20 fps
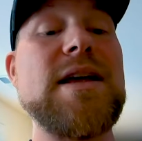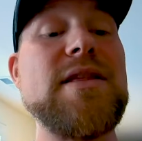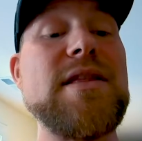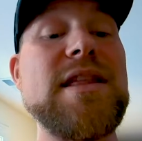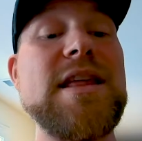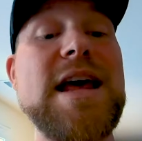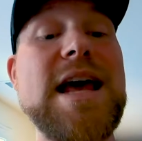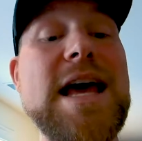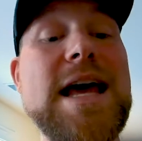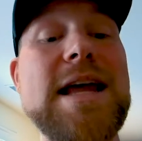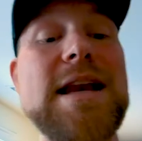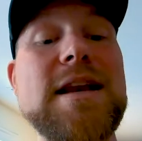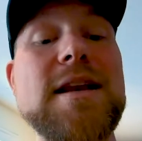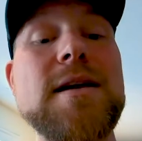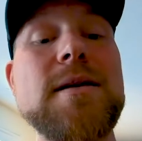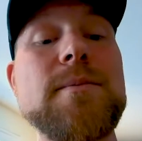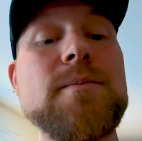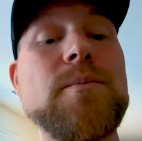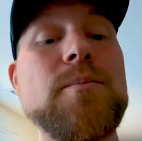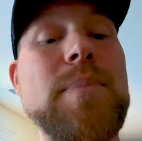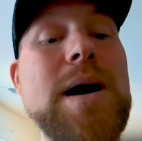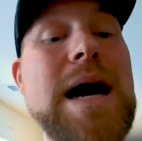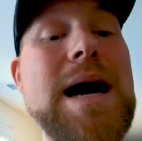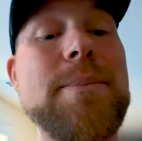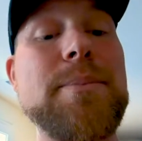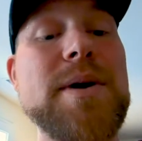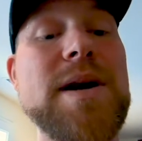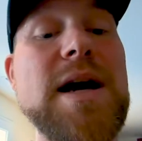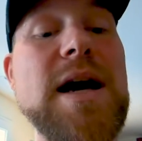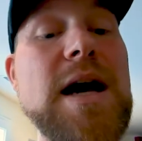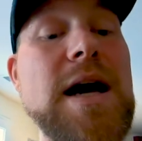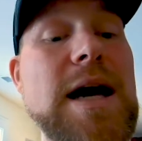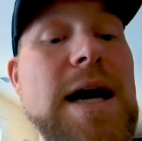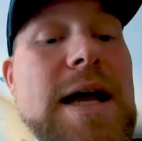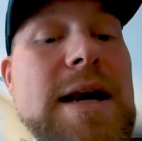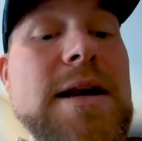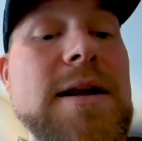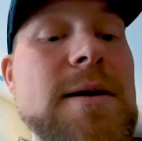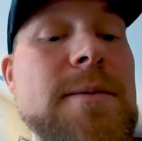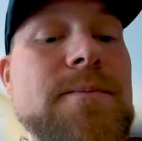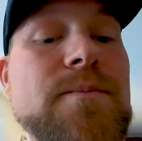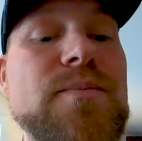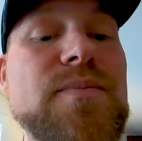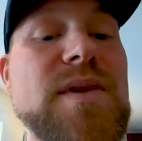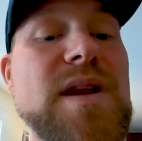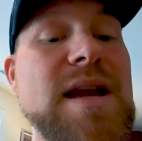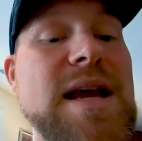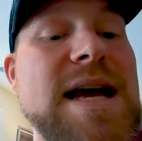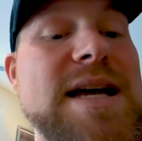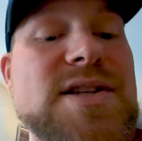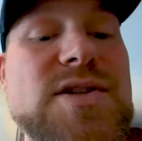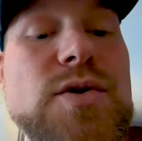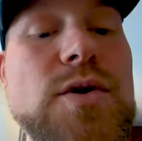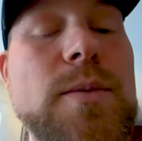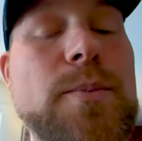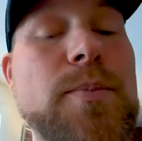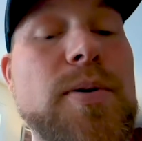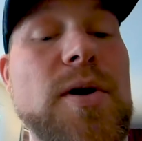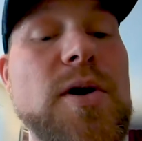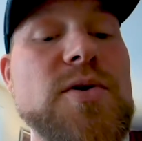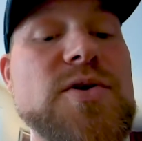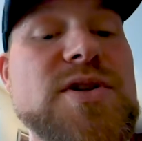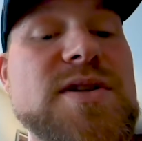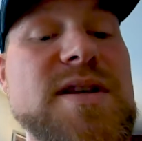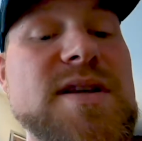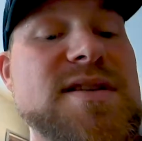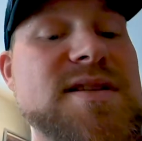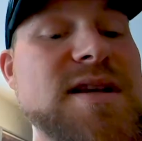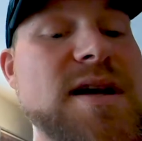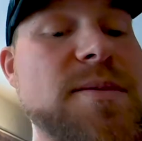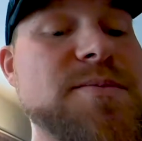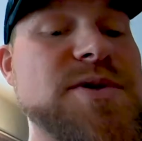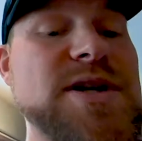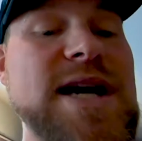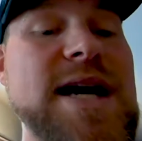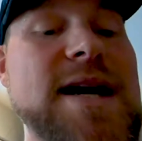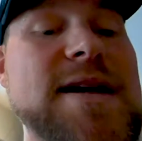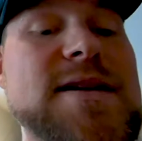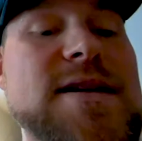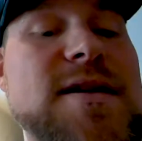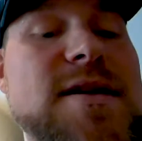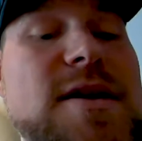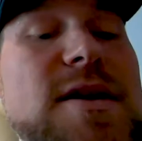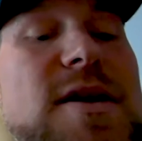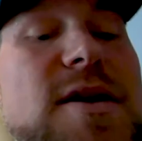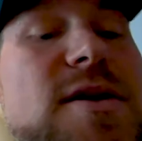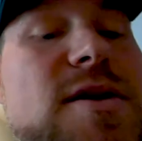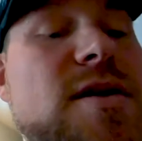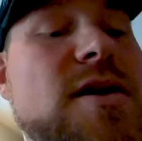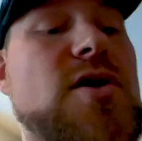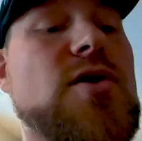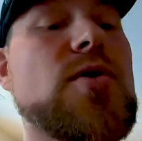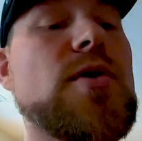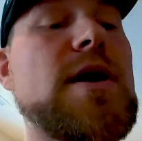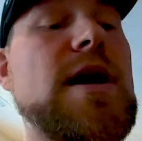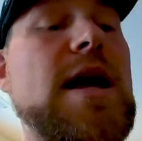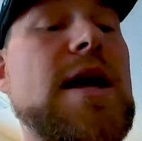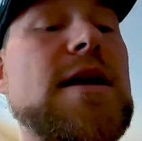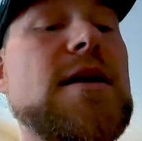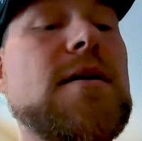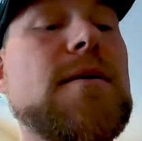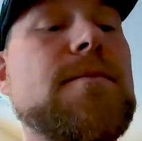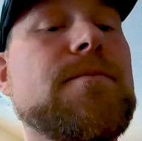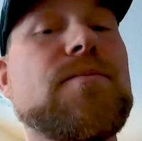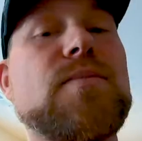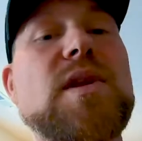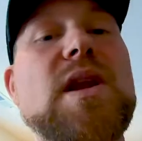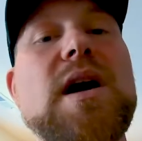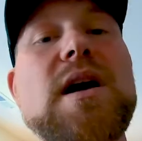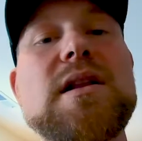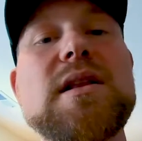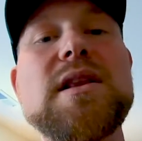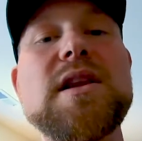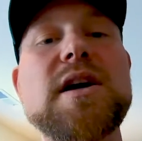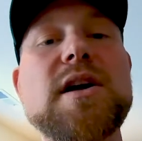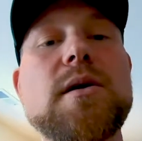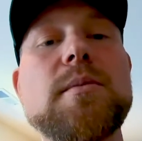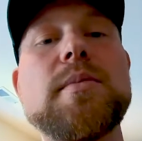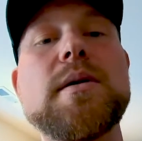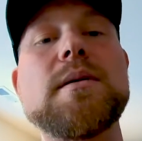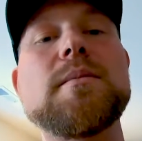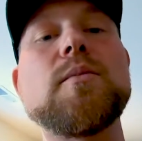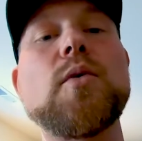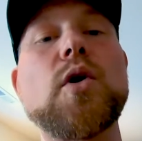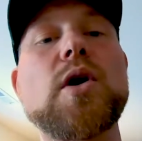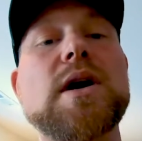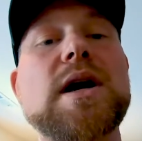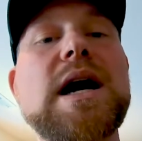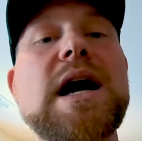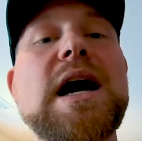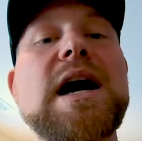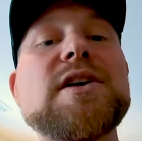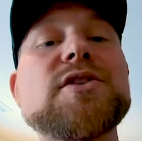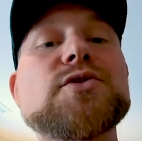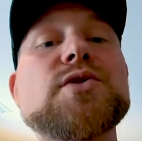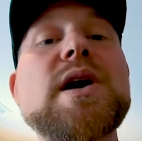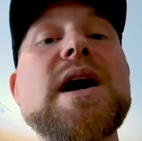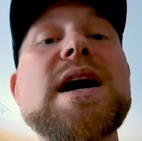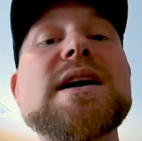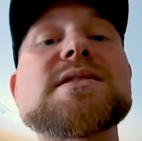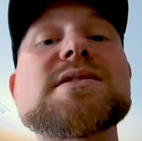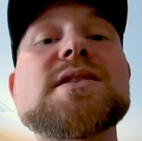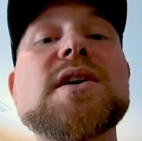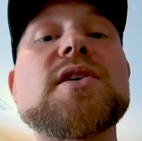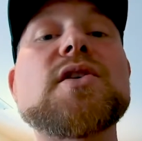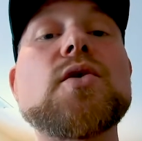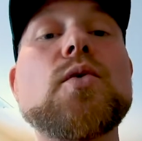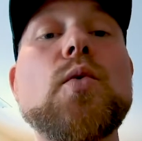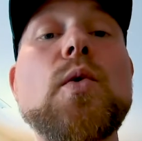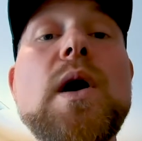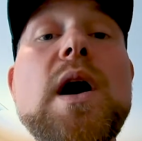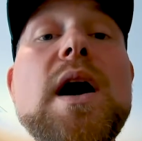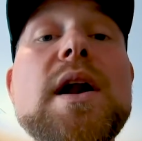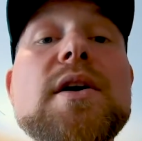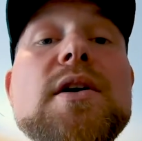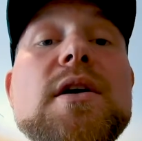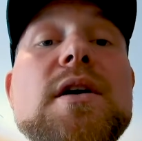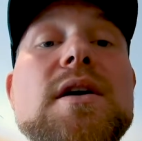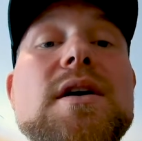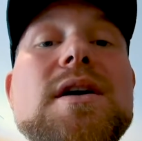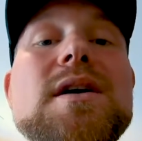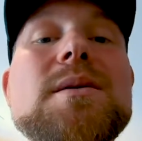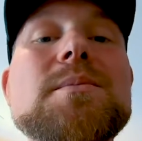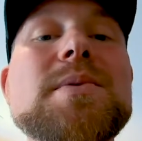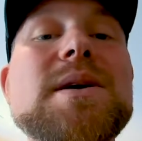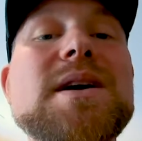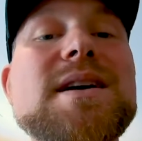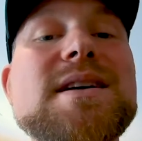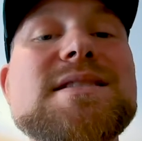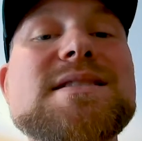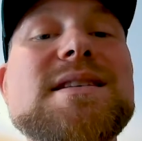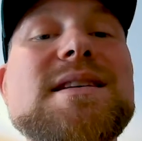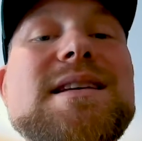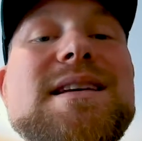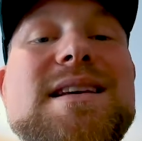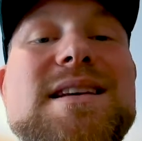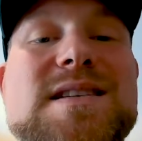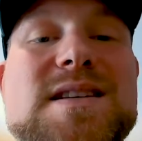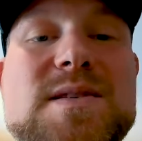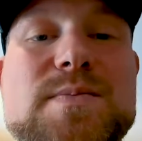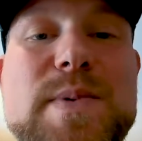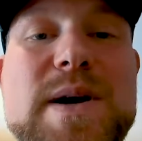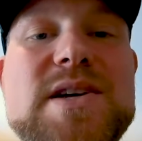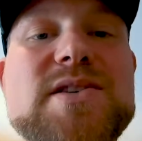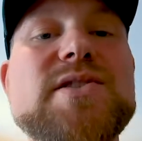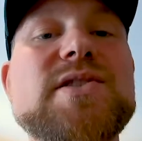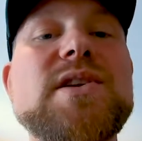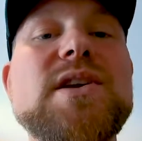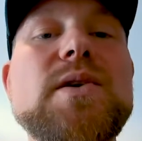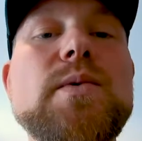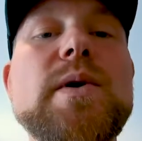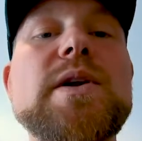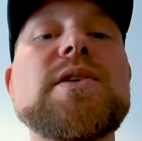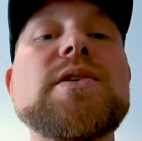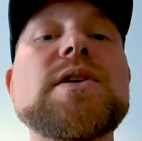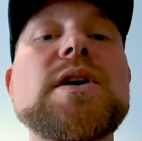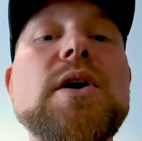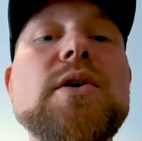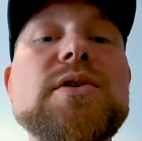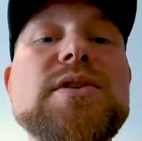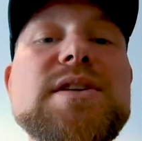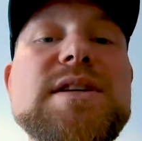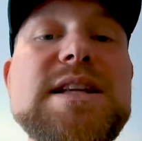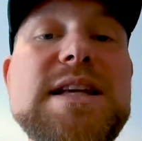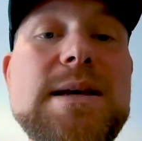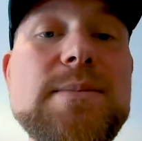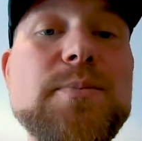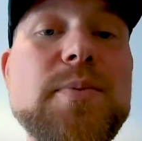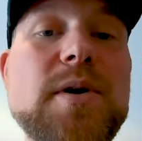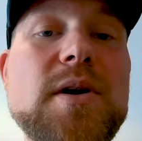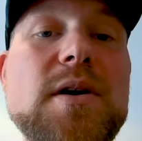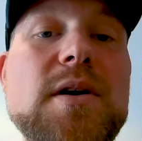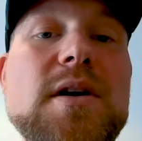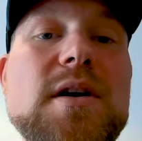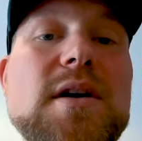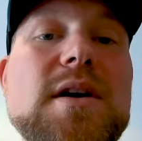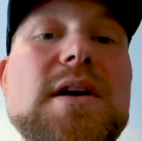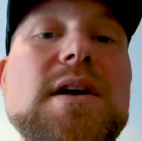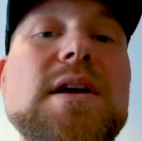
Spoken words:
and then pop it on as you approach the subject to create a little bit more contrast underwater, because especially when you go deeper,